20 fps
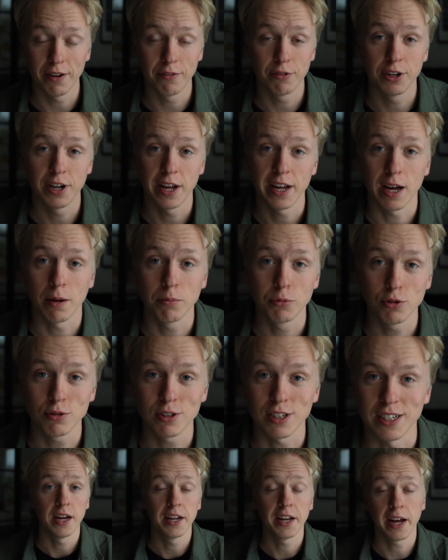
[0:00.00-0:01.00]
every day I'm
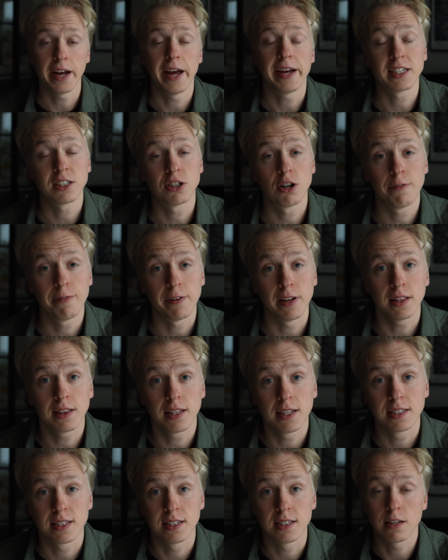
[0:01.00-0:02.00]
using it. And I actually think
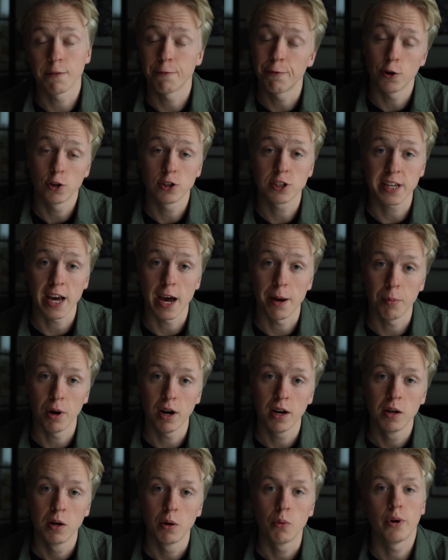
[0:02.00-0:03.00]
this is the first
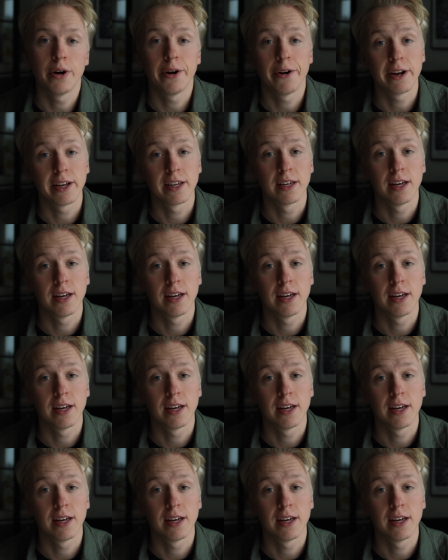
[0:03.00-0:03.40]
camera where I